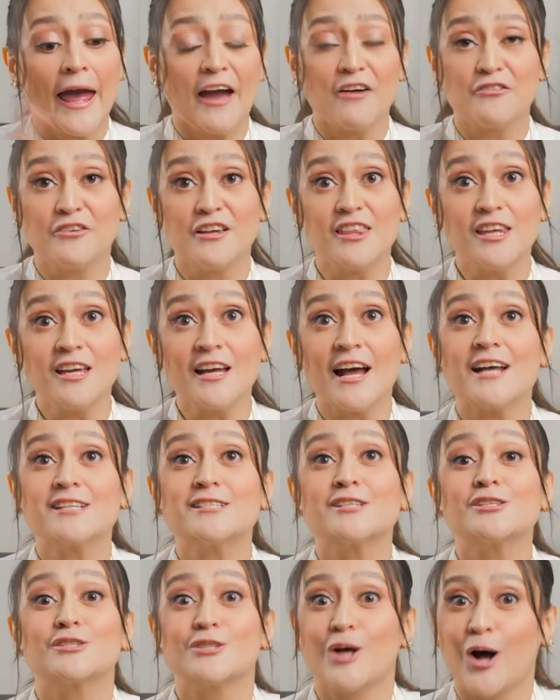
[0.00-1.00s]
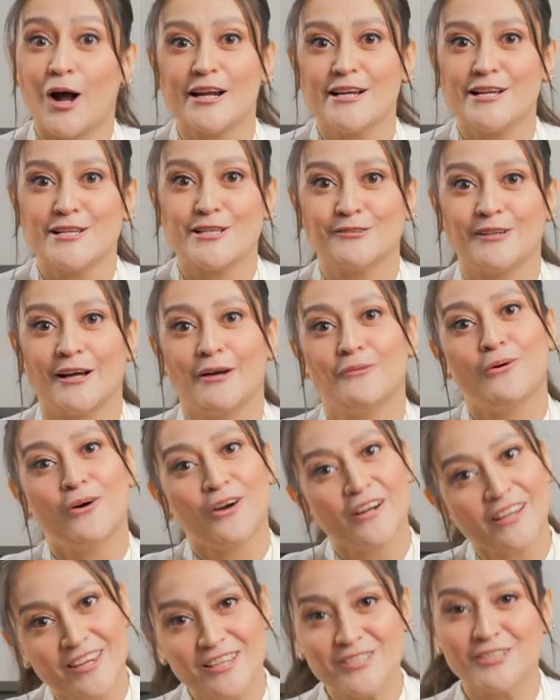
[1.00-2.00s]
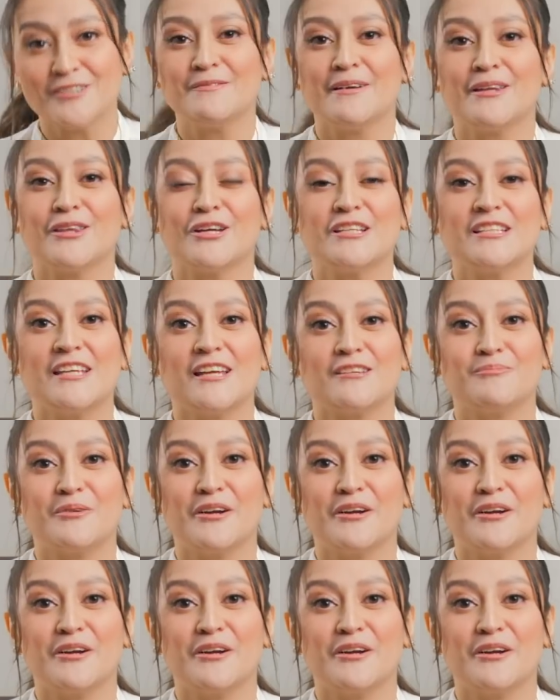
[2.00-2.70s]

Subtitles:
everything has a story. So I wore this on my 30th